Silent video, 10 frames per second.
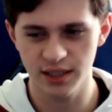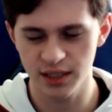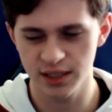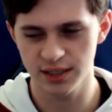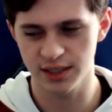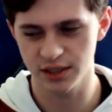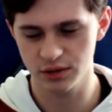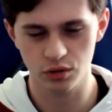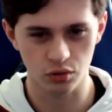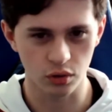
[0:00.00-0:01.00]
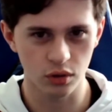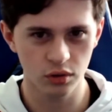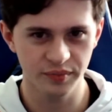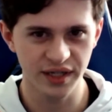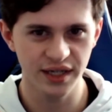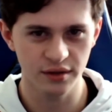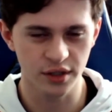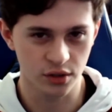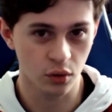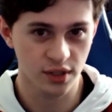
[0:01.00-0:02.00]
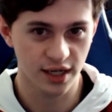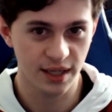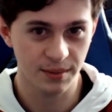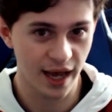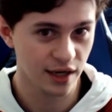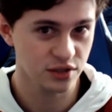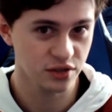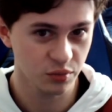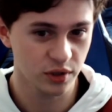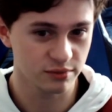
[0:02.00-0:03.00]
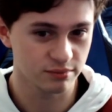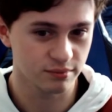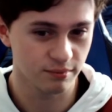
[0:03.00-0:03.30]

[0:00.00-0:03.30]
uh, a Skrull being this whole time actually would